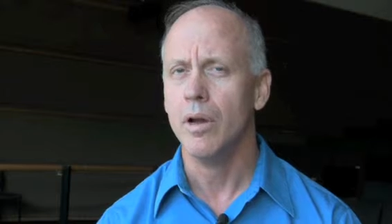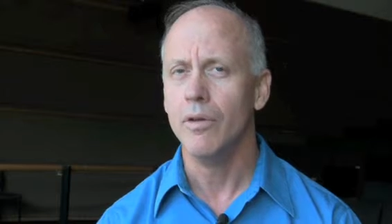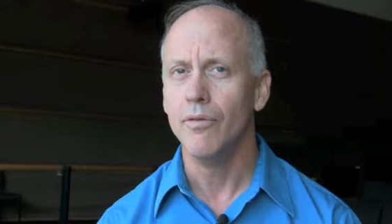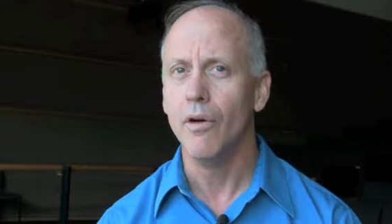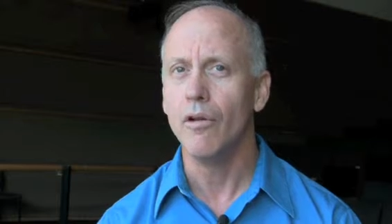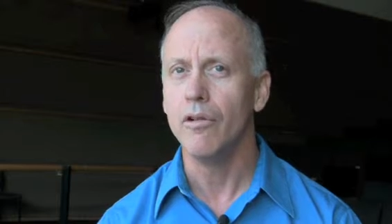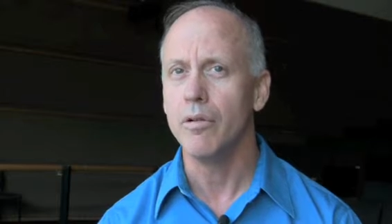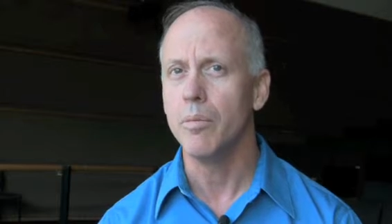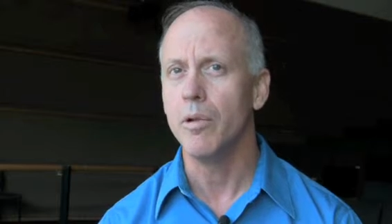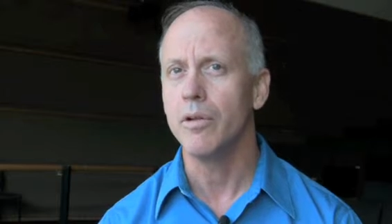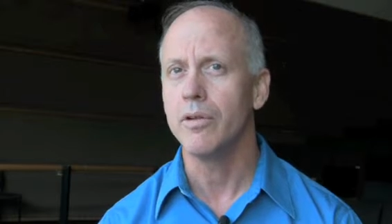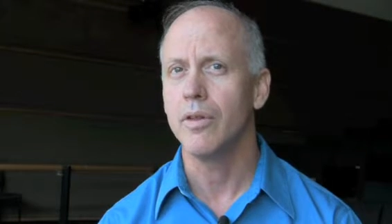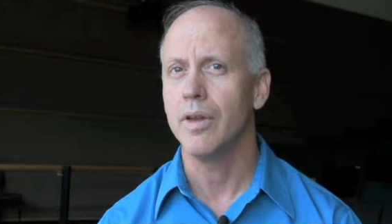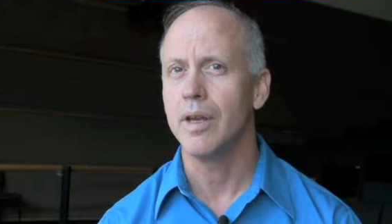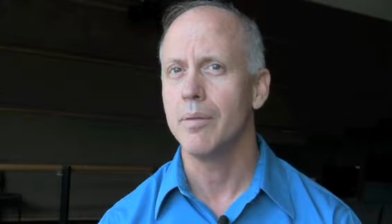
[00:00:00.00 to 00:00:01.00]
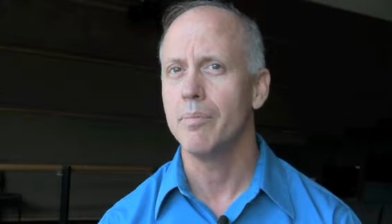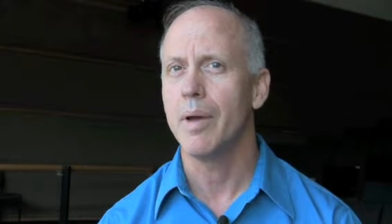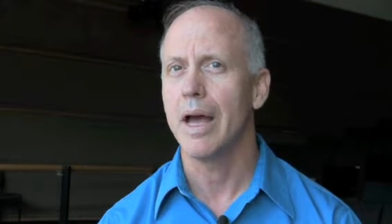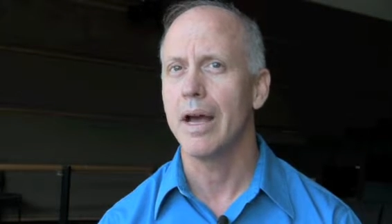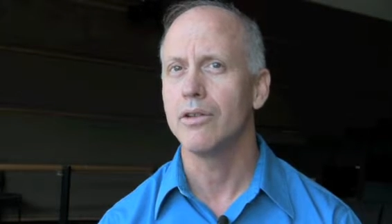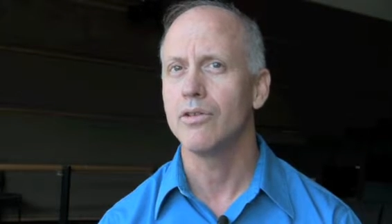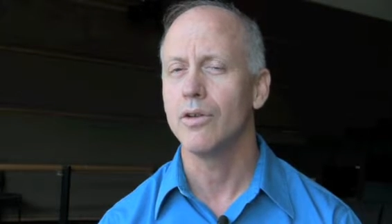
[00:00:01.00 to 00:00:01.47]
vulnerable to the
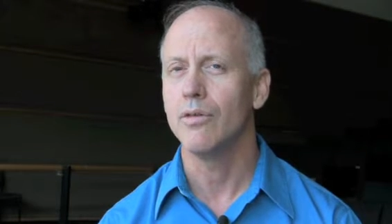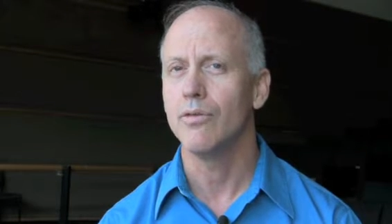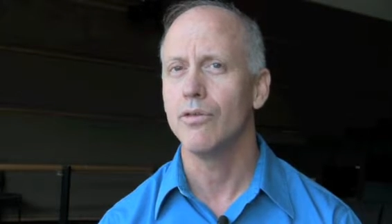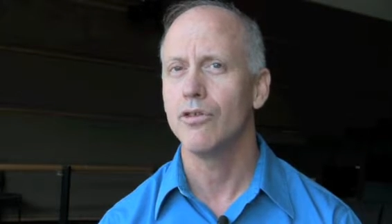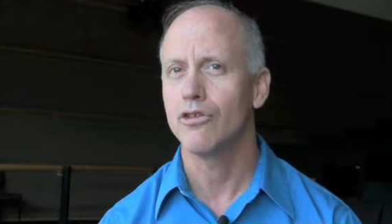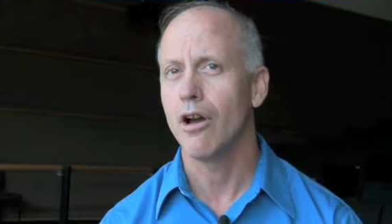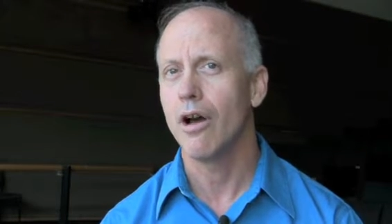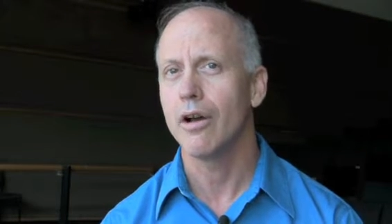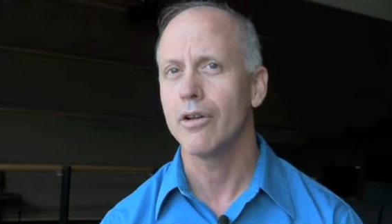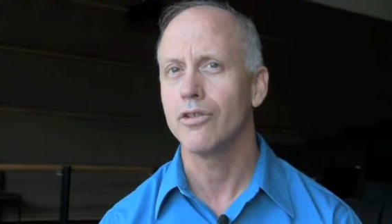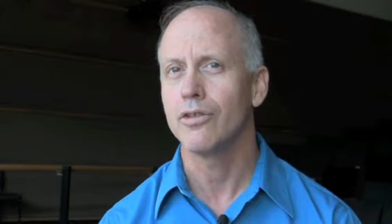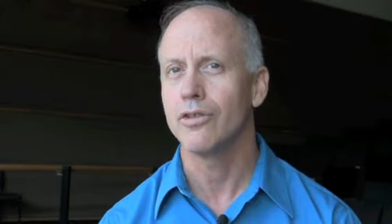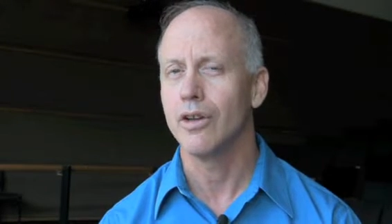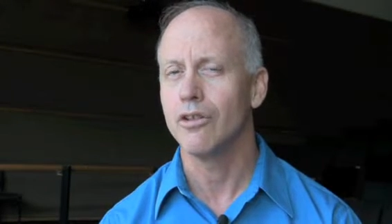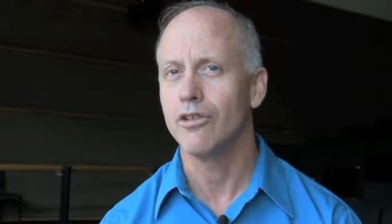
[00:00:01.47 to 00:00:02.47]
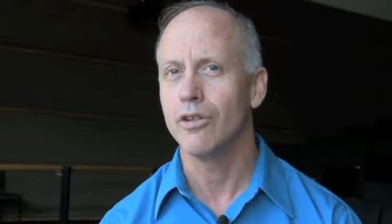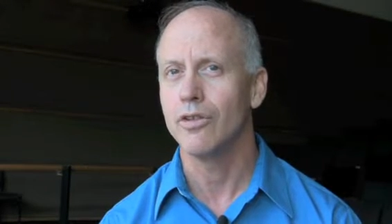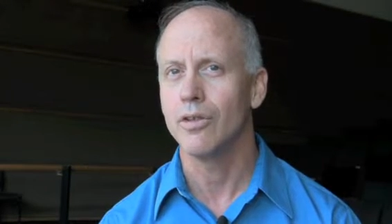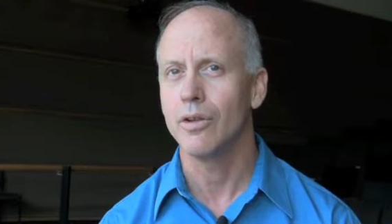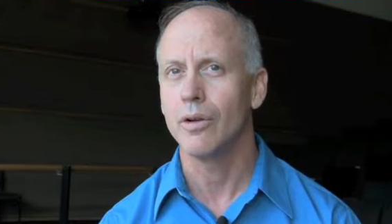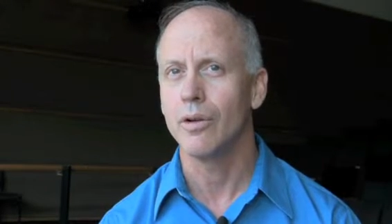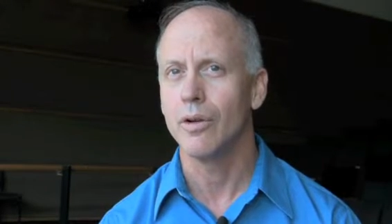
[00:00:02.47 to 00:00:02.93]
impacts of shocks such
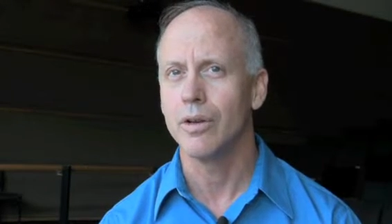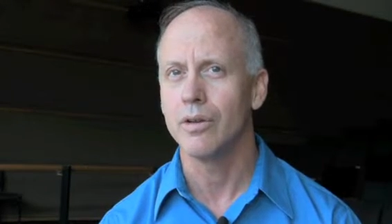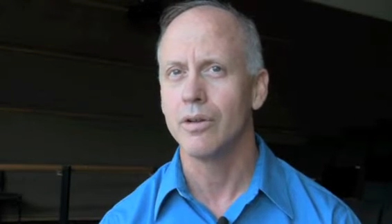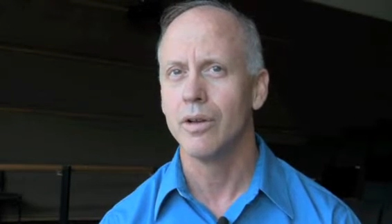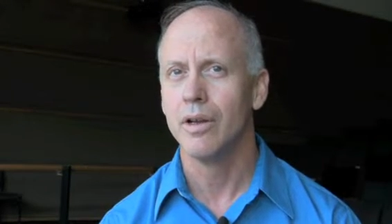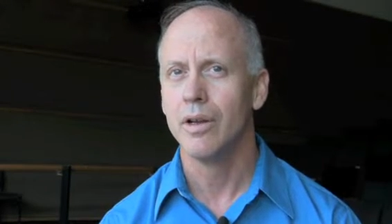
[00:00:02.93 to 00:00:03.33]
as the current